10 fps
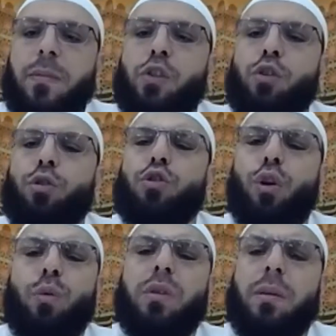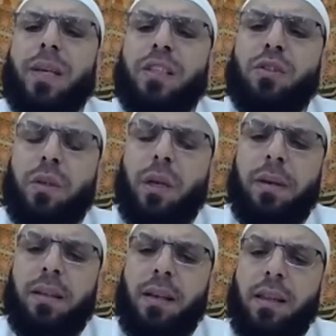So it's always the best to keep
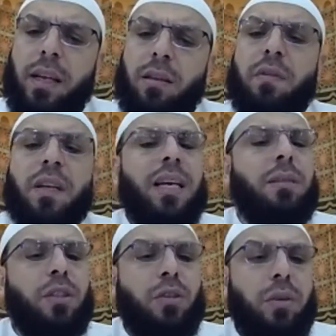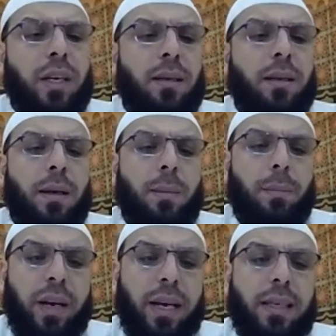it until the end of the night, but you can
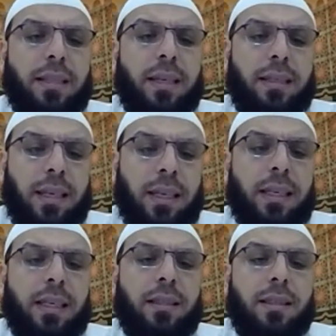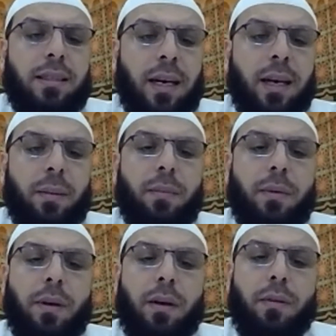pray it at any time
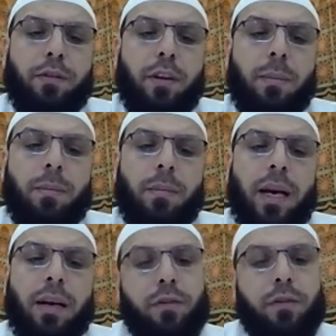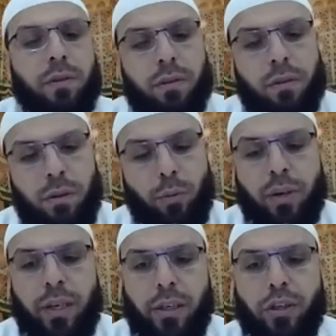from after you
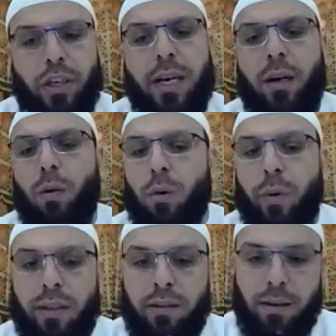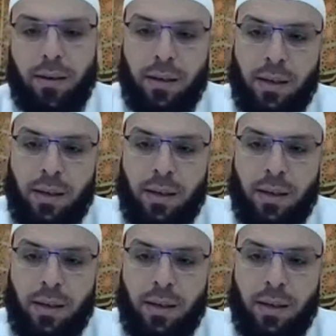pray Isha all the way until